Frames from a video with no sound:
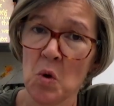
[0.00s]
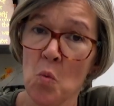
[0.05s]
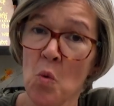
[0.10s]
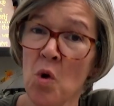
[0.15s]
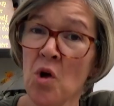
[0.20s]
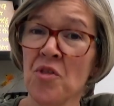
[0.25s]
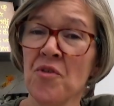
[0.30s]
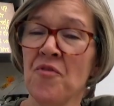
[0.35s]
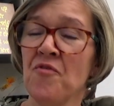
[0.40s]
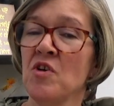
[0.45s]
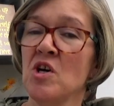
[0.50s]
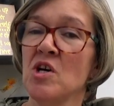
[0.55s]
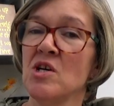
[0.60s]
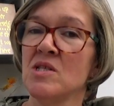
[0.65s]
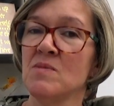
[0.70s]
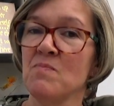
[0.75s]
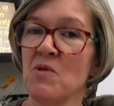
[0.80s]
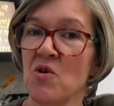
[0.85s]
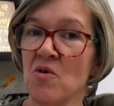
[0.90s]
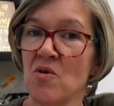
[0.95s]
Well, the
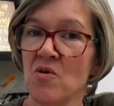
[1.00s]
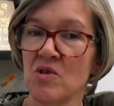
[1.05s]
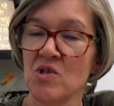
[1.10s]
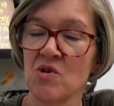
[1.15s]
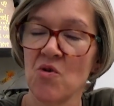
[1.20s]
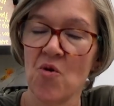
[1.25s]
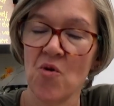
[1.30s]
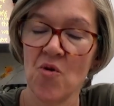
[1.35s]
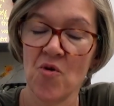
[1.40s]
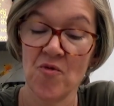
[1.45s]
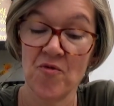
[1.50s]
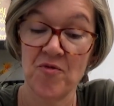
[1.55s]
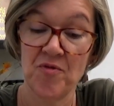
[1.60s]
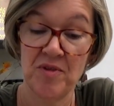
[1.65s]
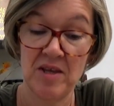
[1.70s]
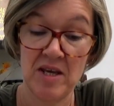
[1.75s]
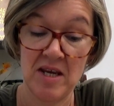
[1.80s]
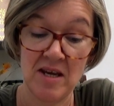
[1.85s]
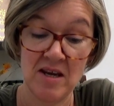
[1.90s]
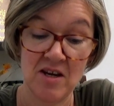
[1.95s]
first part of
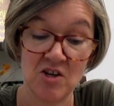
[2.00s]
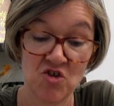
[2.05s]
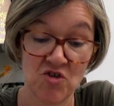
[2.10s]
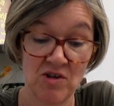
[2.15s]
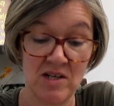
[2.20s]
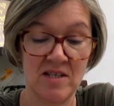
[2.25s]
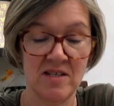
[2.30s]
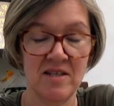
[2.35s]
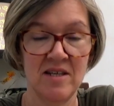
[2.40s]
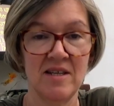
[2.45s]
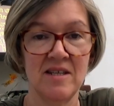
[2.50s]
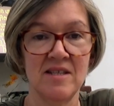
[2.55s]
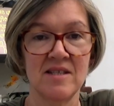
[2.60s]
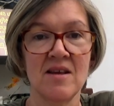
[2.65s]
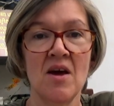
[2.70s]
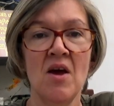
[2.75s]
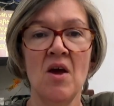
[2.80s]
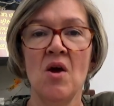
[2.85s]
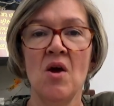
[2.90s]
the treaties